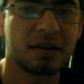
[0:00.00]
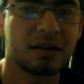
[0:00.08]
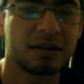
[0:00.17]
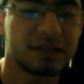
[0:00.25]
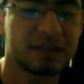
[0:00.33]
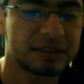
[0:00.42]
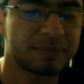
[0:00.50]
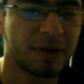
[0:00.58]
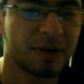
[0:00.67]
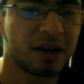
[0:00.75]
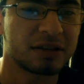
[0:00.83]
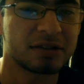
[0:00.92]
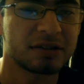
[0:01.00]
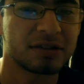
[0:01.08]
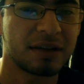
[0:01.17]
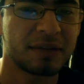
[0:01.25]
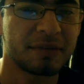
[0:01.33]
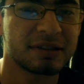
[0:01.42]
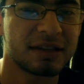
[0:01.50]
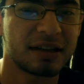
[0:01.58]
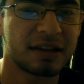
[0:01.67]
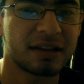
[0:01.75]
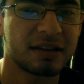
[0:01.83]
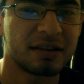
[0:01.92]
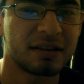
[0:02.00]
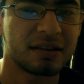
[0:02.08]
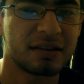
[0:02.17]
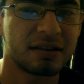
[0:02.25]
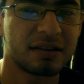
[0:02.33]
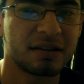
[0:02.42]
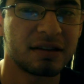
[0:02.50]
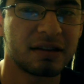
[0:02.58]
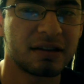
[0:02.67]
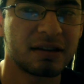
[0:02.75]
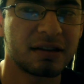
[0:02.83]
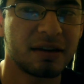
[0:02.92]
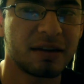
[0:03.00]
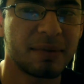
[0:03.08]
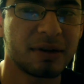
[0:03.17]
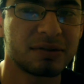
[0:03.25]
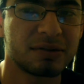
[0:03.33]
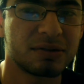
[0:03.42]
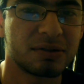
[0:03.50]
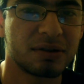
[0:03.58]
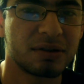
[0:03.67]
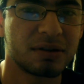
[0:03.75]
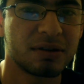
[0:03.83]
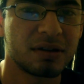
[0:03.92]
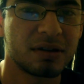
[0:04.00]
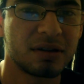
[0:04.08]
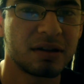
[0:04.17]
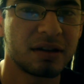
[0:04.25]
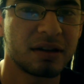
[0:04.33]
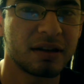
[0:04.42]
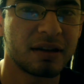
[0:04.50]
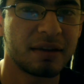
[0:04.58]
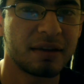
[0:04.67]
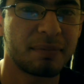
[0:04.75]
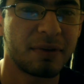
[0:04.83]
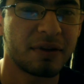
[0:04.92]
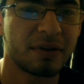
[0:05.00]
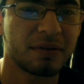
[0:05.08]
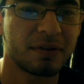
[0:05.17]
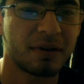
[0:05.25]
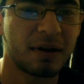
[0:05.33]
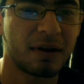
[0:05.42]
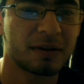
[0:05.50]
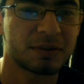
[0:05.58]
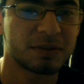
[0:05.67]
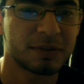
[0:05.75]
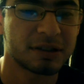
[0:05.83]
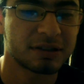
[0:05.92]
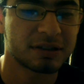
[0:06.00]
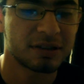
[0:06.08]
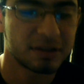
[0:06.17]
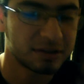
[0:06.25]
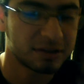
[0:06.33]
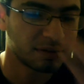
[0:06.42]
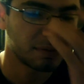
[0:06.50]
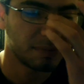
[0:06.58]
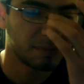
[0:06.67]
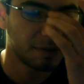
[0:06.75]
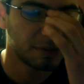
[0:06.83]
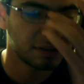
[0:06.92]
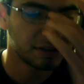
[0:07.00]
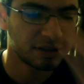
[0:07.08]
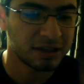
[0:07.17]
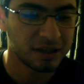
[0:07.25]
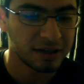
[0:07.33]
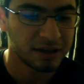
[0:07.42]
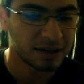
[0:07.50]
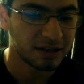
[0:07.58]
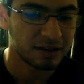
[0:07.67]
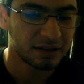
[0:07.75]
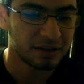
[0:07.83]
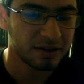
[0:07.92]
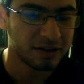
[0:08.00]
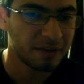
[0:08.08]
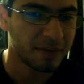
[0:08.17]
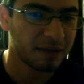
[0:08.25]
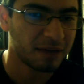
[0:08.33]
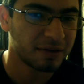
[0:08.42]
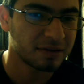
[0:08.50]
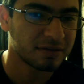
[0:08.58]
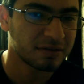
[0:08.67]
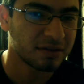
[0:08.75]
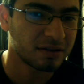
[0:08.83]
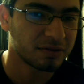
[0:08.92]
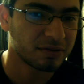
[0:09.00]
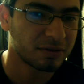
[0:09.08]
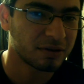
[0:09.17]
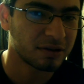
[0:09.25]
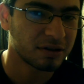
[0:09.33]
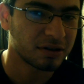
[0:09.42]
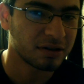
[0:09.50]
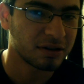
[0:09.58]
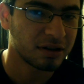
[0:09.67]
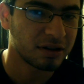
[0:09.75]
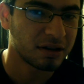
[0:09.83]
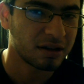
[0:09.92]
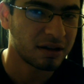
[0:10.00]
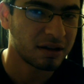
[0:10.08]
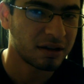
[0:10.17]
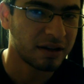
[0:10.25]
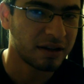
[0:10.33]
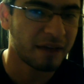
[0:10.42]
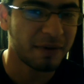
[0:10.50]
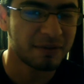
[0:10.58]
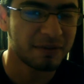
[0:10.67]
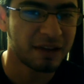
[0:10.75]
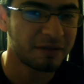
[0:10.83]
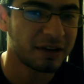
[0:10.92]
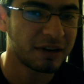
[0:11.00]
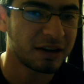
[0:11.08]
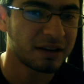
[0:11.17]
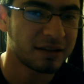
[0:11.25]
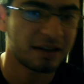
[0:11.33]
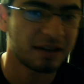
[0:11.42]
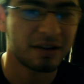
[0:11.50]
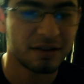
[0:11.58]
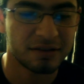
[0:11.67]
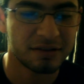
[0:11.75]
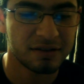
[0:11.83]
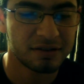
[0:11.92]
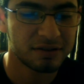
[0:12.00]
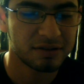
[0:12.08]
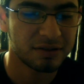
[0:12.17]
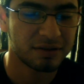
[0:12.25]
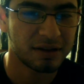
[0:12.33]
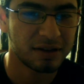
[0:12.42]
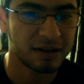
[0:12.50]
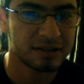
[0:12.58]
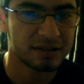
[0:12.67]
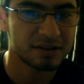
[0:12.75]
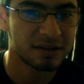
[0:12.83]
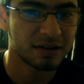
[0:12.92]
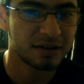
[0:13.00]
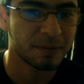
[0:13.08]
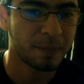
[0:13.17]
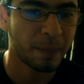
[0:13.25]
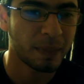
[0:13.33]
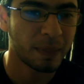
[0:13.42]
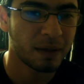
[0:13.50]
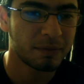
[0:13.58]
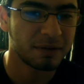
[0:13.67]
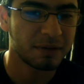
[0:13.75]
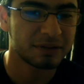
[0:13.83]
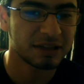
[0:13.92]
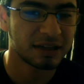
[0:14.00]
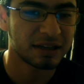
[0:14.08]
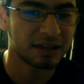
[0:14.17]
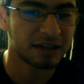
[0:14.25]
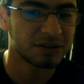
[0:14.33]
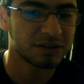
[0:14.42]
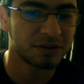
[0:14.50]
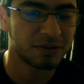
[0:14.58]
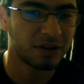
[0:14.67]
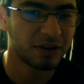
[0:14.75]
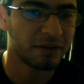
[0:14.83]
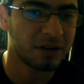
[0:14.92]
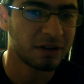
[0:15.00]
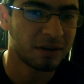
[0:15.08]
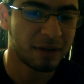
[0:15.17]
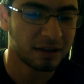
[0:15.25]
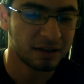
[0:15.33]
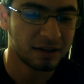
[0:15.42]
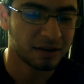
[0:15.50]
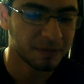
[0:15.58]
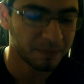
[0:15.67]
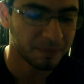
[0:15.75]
this is spawn, so that means that they're about to give birth to their offsprings. So pretty much they don't have babies they have babies every 10 years, so it's pretty much like a natural phenomenon, I think,